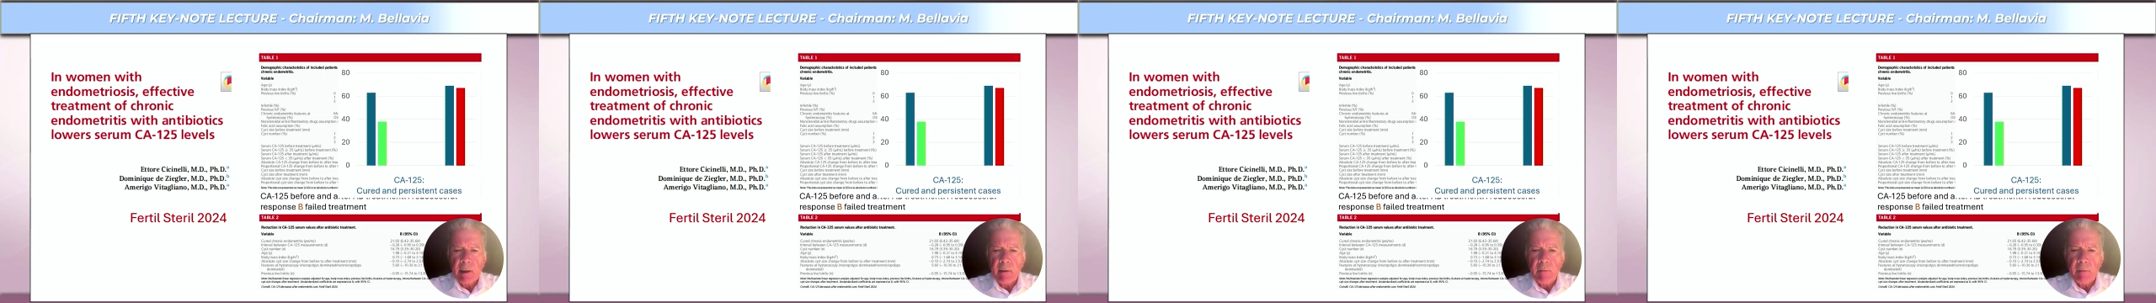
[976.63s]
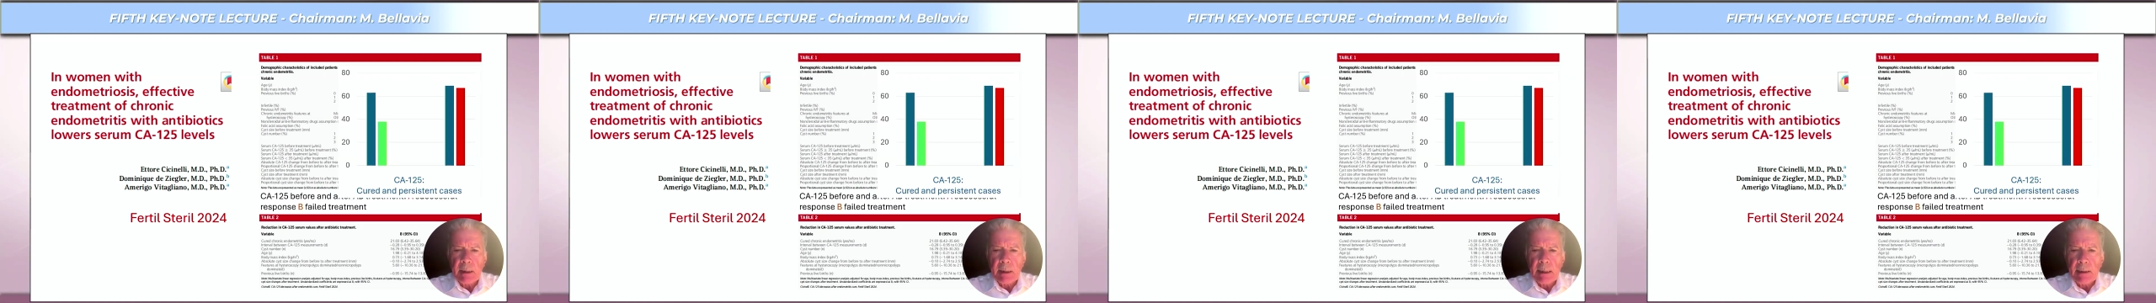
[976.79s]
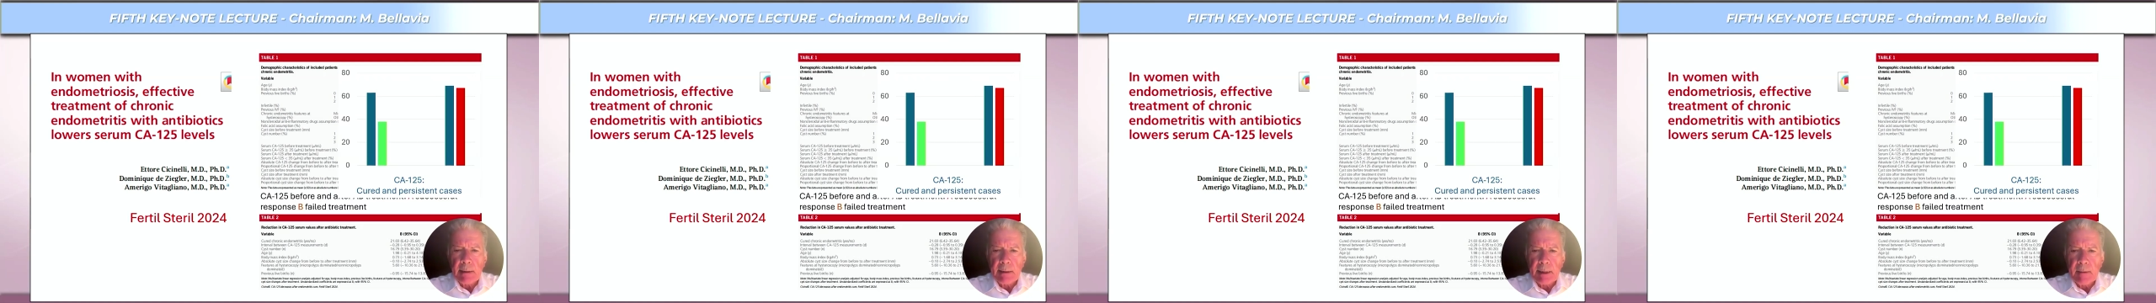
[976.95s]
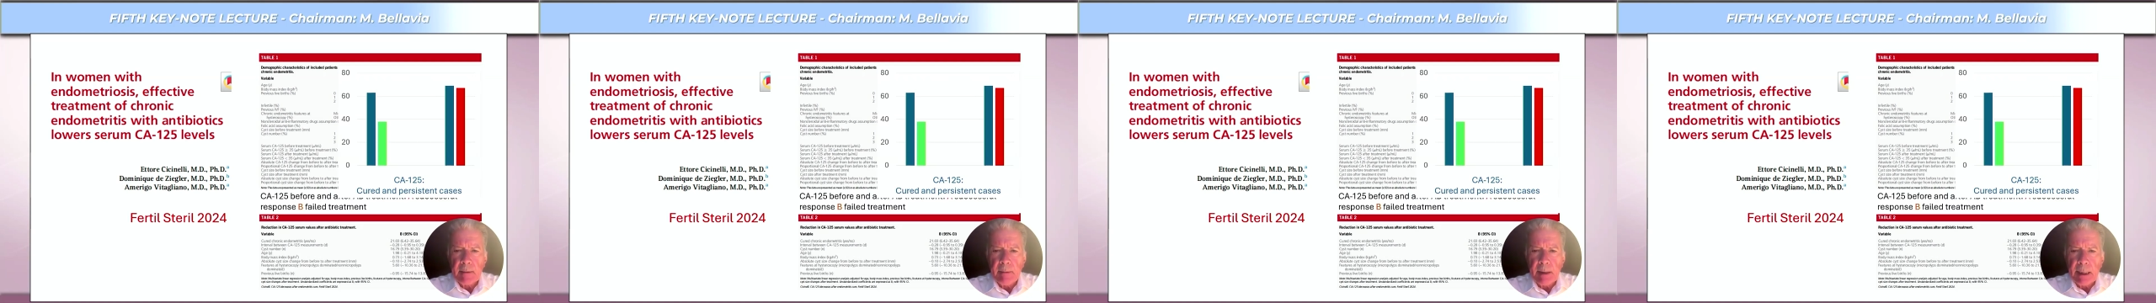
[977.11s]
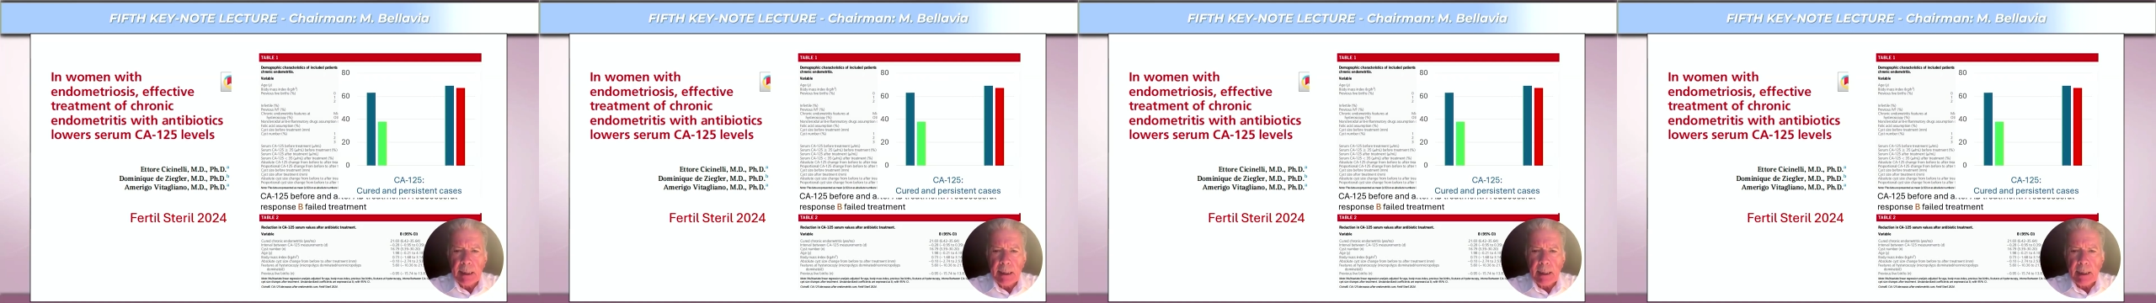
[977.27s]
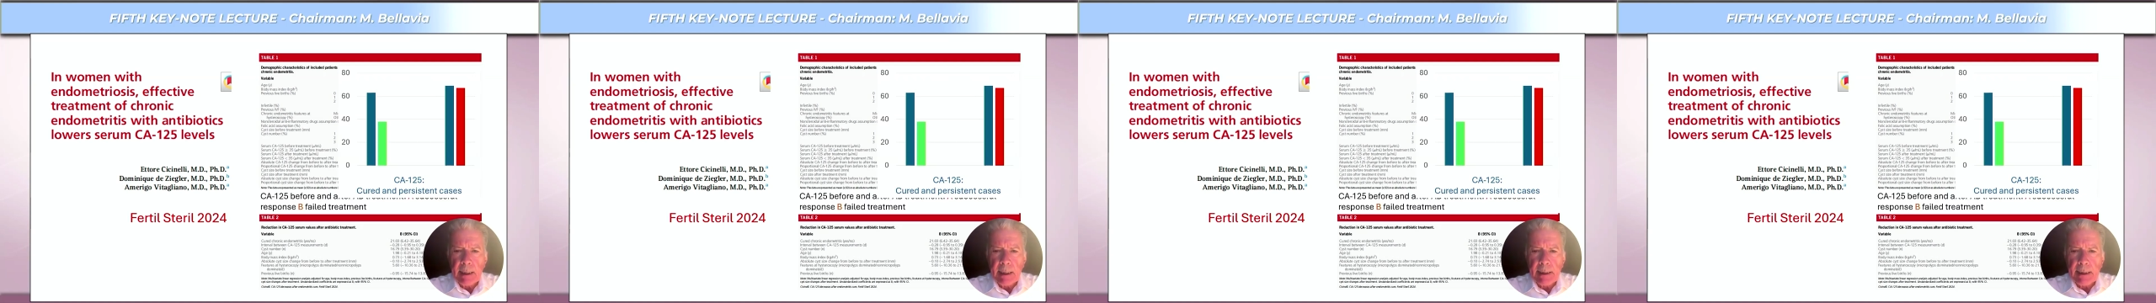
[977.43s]
with
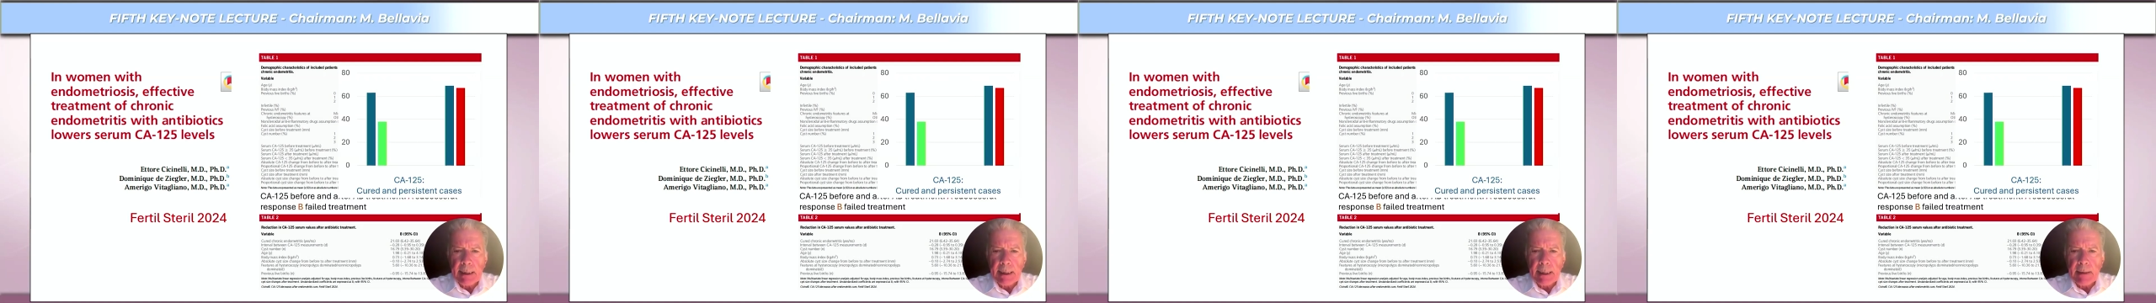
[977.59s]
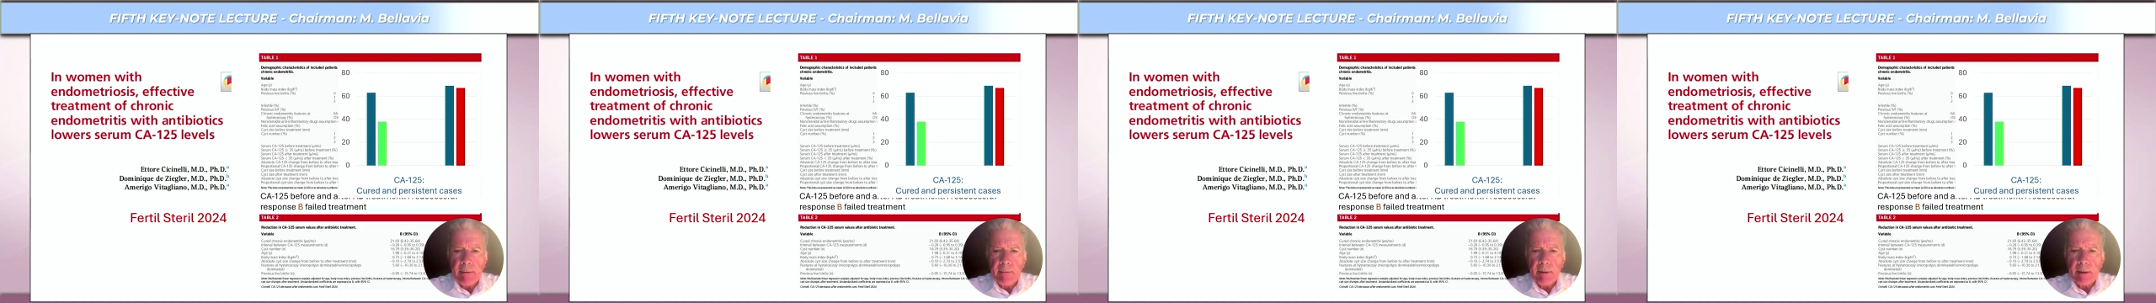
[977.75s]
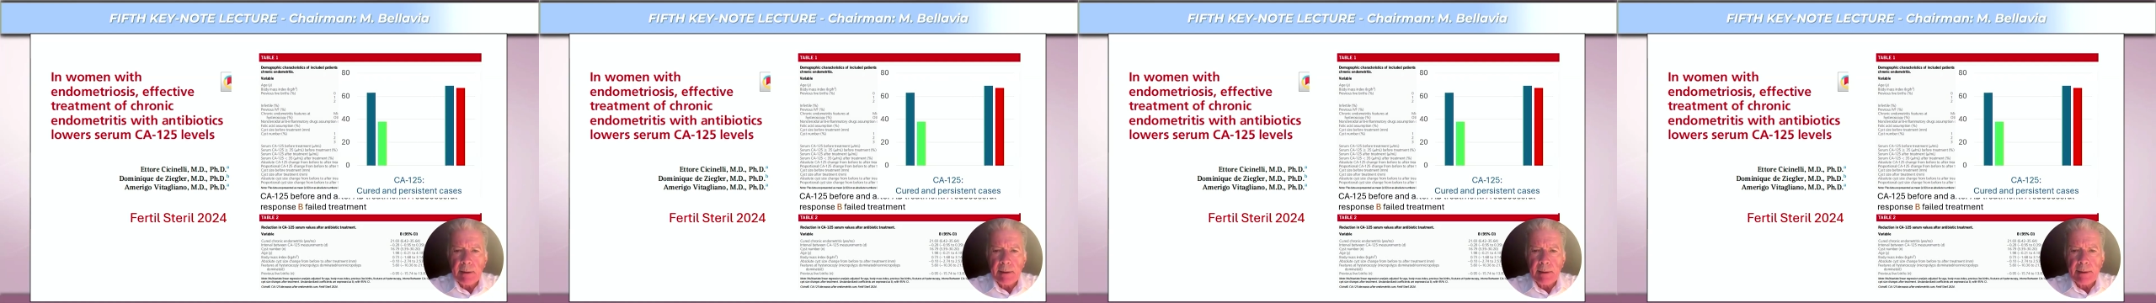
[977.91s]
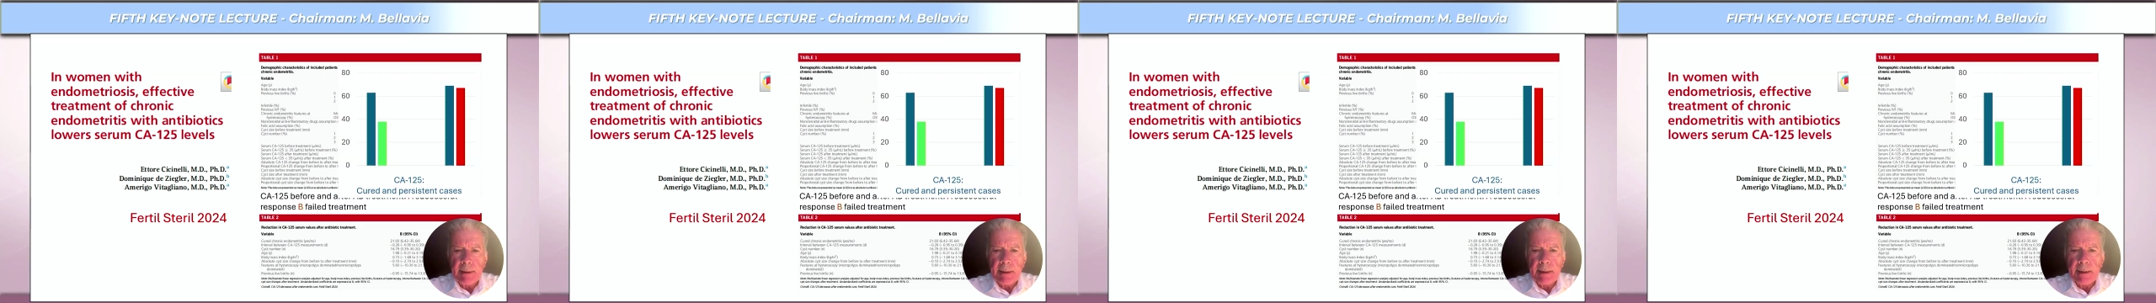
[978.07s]
antibiotic with